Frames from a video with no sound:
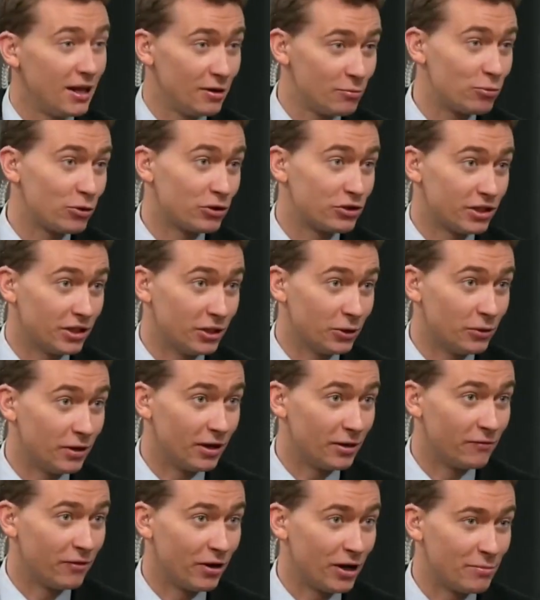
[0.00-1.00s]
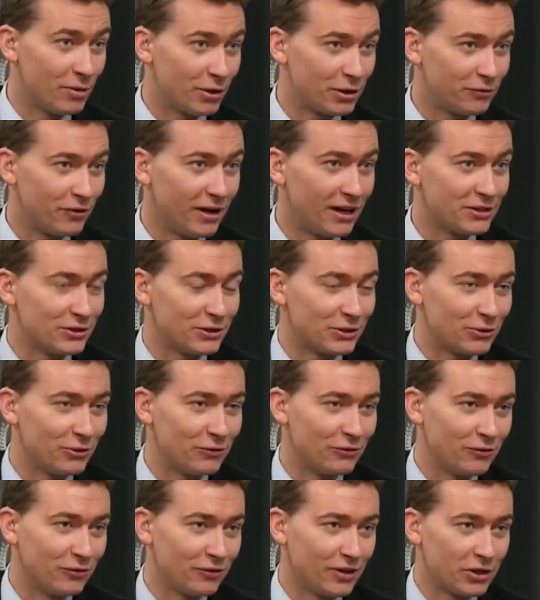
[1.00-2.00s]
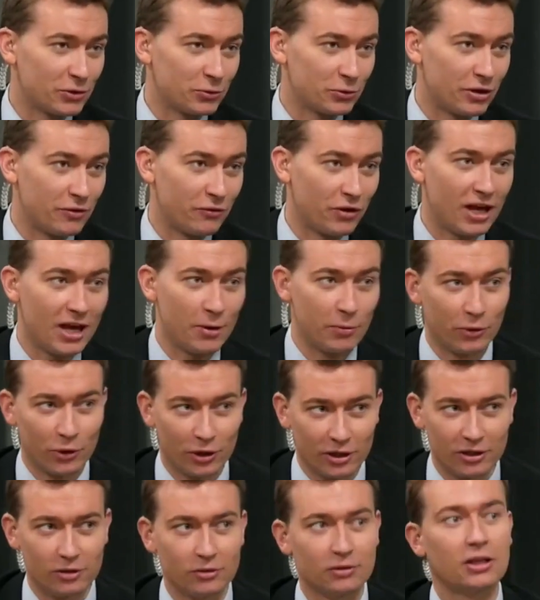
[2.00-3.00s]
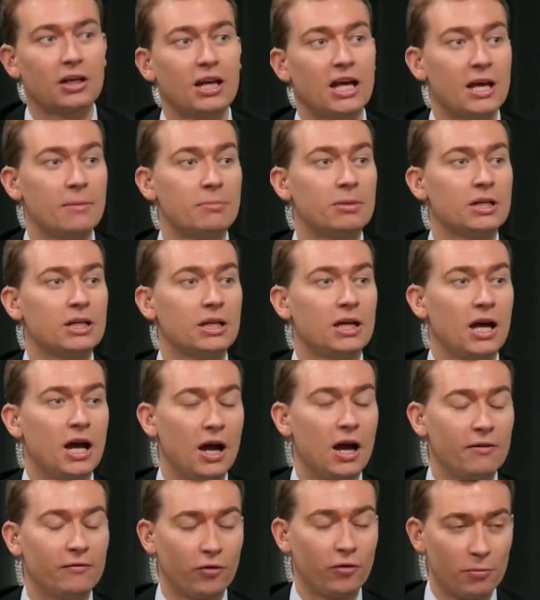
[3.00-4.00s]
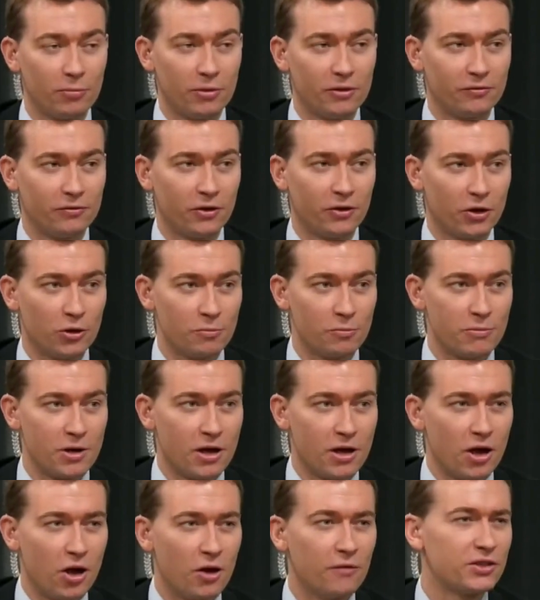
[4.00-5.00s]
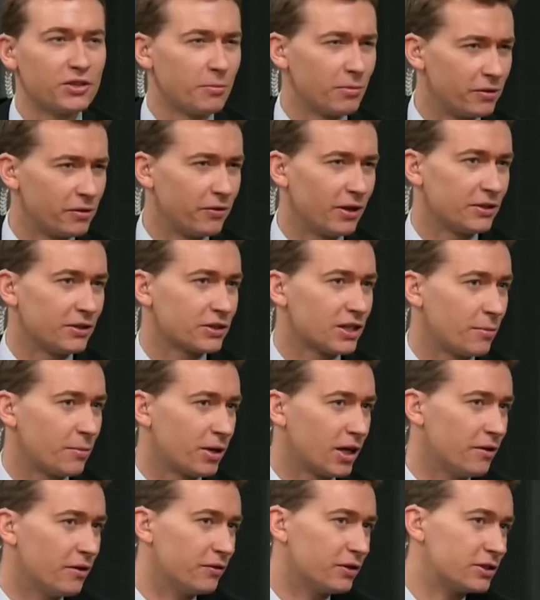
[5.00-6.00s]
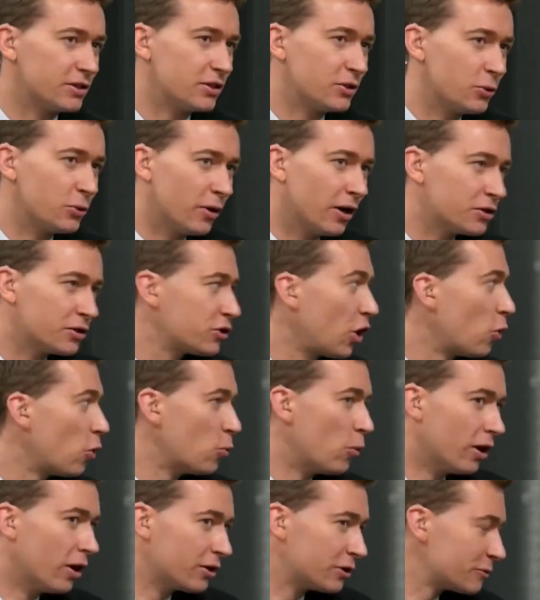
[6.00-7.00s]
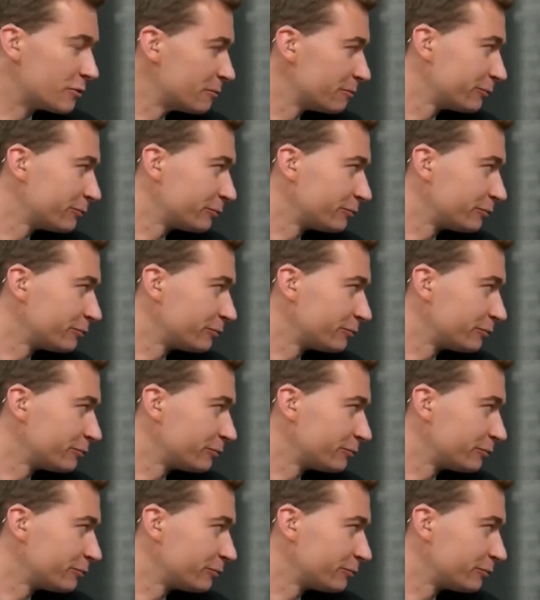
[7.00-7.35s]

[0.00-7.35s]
in Brazil are very much yeah. fans of the Corinthian Casuals over here. We've got a little clip uh, from the film of some of the fans coming over to uh, Tolworth.